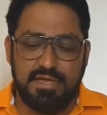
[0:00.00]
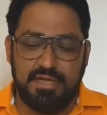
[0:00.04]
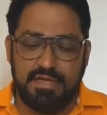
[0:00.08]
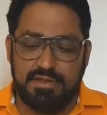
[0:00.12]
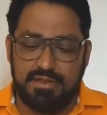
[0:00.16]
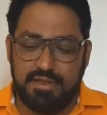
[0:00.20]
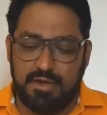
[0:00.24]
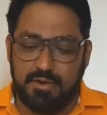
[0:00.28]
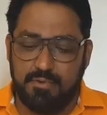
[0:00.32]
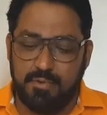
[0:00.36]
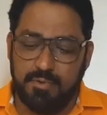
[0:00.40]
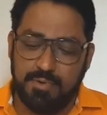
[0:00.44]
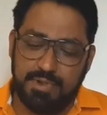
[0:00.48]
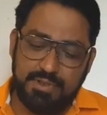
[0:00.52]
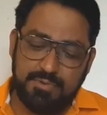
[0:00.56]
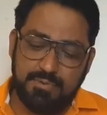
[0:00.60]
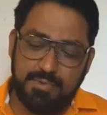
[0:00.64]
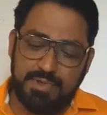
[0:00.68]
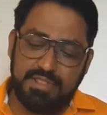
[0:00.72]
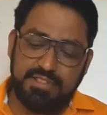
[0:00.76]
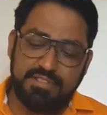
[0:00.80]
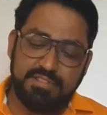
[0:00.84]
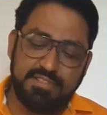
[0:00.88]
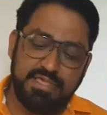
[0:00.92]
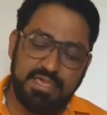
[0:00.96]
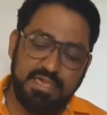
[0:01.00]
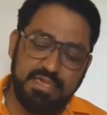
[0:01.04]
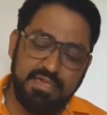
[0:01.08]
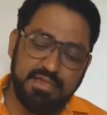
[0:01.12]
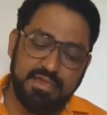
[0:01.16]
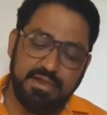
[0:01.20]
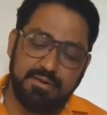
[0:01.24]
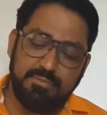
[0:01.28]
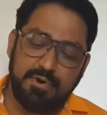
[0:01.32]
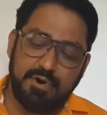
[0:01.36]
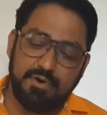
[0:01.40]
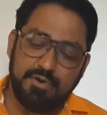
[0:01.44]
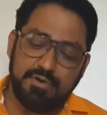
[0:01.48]
Now when we think
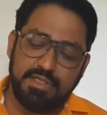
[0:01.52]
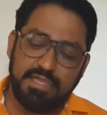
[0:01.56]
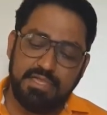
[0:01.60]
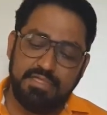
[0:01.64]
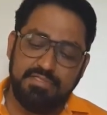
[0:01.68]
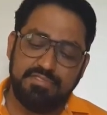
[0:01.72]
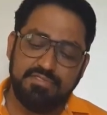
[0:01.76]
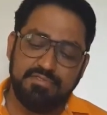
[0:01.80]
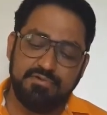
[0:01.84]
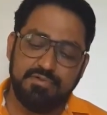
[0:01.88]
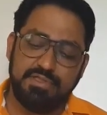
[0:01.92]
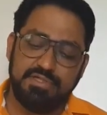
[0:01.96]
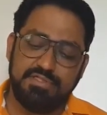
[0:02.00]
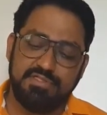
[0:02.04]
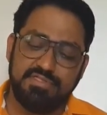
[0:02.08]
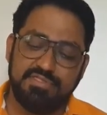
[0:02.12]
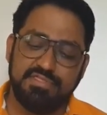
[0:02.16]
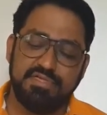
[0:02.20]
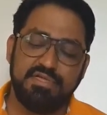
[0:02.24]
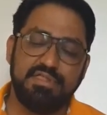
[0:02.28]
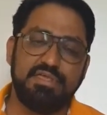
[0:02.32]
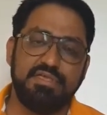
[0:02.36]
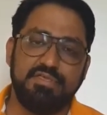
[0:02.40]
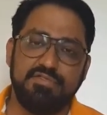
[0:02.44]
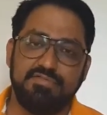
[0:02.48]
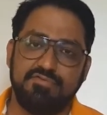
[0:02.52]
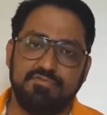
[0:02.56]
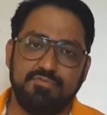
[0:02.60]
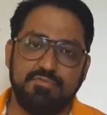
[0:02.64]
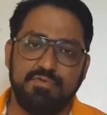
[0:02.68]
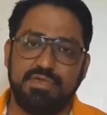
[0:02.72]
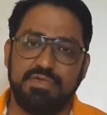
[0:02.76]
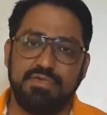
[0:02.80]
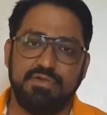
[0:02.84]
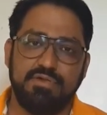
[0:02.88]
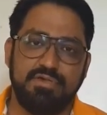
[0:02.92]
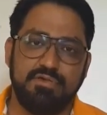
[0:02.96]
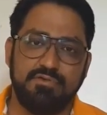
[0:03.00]
about insulin syringe,
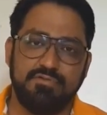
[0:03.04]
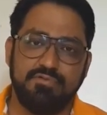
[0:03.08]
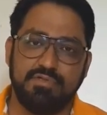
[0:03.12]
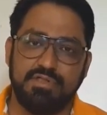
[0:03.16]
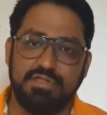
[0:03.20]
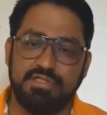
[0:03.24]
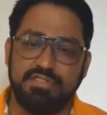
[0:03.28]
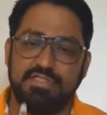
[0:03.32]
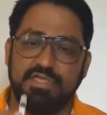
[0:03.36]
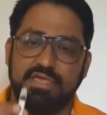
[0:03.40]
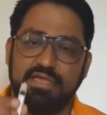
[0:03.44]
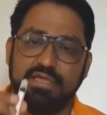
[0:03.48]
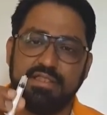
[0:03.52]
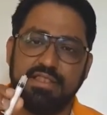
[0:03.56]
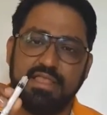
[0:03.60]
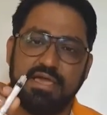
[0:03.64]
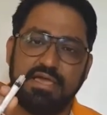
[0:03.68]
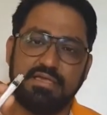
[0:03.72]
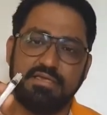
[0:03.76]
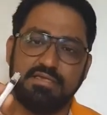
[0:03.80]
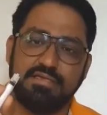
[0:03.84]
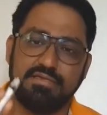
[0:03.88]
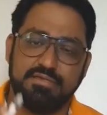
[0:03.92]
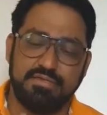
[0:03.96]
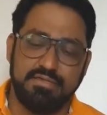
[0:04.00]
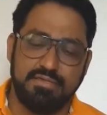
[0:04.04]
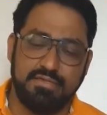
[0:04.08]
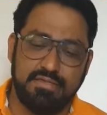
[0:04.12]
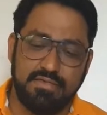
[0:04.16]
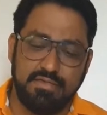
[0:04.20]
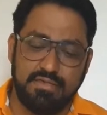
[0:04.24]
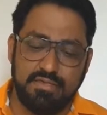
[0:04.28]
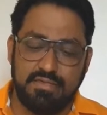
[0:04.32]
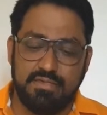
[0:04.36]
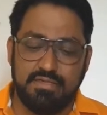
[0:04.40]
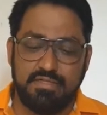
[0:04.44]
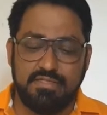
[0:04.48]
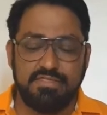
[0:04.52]
we usually think like
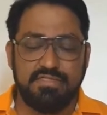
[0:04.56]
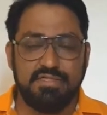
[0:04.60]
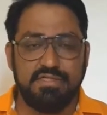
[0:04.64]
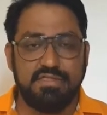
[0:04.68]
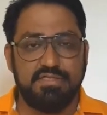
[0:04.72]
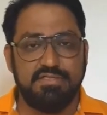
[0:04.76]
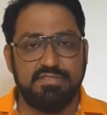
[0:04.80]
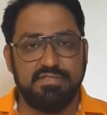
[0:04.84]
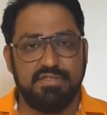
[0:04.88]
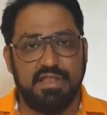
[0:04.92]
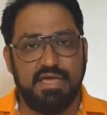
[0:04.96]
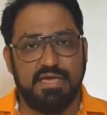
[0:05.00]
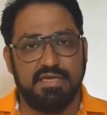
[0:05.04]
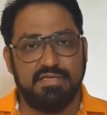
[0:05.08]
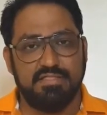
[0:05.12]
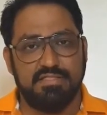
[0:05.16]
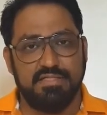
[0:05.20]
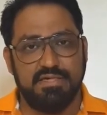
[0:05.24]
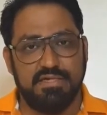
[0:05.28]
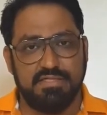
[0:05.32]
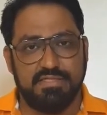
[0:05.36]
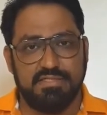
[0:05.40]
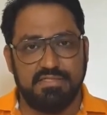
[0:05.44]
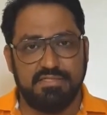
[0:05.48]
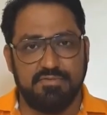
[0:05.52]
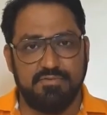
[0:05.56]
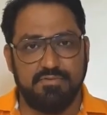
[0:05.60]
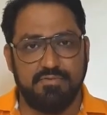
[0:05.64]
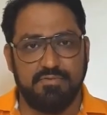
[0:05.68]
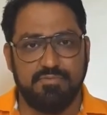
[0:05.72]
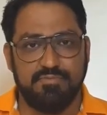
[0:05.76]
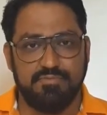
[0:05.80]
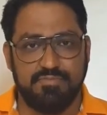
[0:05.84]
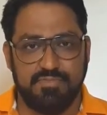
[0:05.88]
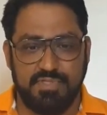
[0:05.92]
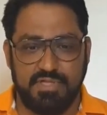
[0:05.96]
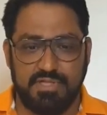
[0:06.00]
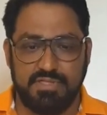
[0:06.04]
syringe like this,
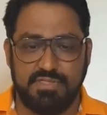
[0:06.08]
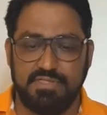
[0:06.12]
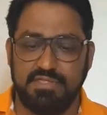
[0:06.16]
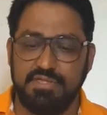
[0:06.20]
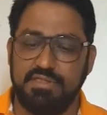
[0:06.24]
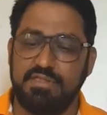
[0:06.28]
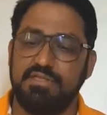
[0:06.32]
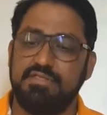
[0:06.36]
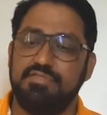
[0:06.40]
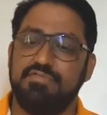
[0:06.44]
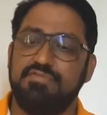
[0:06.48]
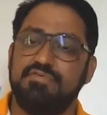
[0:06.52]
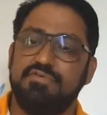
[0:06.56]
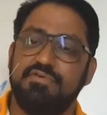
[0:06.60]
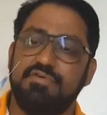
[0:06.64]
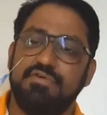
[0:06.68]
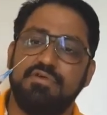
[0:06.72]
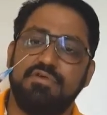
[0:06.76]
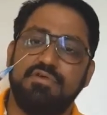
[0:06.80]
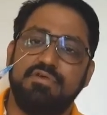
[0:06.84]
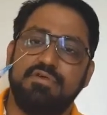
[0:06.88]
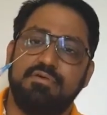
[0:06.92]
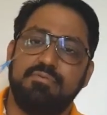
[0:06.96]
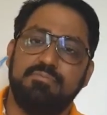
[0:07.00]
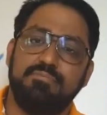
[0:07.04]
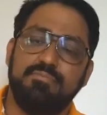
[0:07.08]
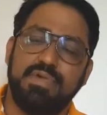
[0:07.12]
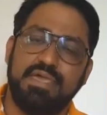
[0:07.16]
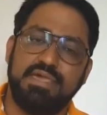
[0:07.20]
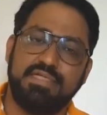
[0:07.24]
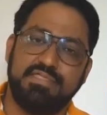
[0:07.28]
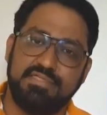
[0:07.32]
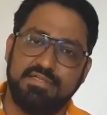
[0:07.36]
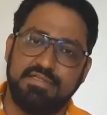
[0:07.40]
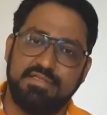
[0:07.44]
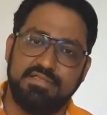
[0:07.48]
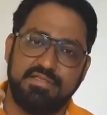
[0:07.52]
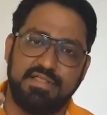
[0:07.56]
the syringe, big
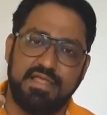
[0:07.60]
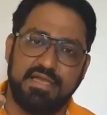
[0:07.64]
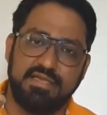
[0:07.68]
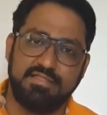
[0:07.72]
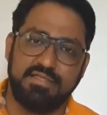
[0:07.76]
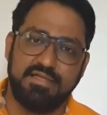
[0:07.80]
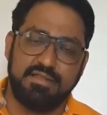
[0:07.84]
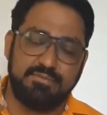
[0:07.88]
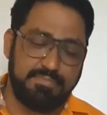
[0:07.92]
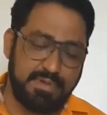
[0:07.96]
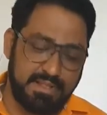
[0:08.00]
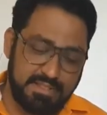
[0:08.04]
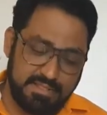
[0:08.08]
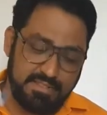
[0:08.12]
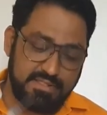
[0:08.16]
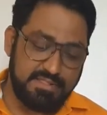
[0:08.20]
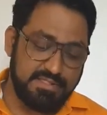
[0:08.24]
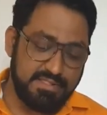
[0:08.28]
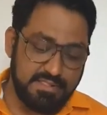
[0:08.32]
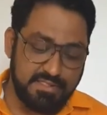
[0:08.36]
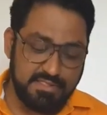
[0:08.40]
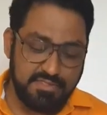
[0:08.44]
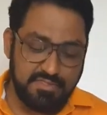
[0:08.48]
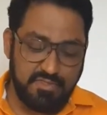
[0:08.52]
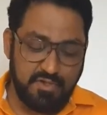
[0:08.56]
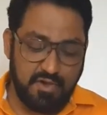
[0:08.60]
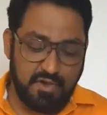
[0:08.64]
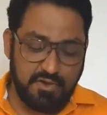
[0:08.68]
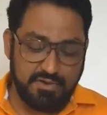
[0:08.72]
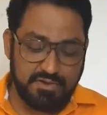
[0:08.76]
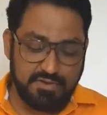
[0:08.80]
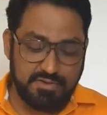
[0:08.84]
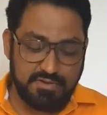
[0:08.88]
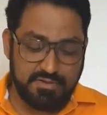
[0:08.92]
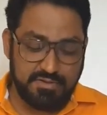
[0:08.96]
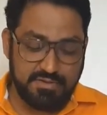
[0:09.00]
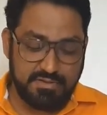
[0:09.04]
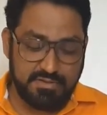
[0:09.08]
syringe like that. But this is not